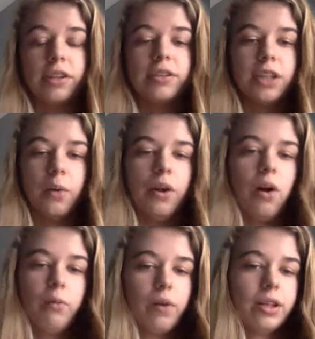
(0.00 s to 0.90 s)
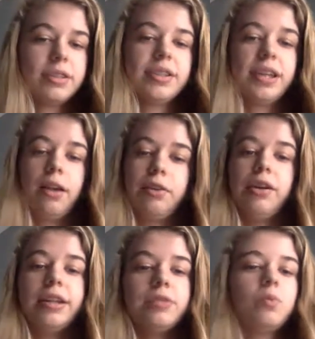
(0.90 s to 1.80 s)
so it all runs together
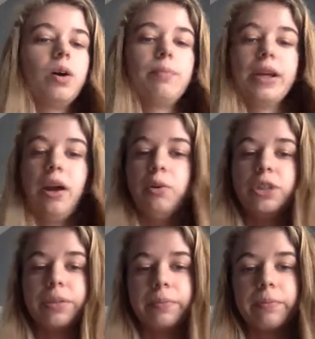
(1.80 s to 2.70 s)
into one big ocean.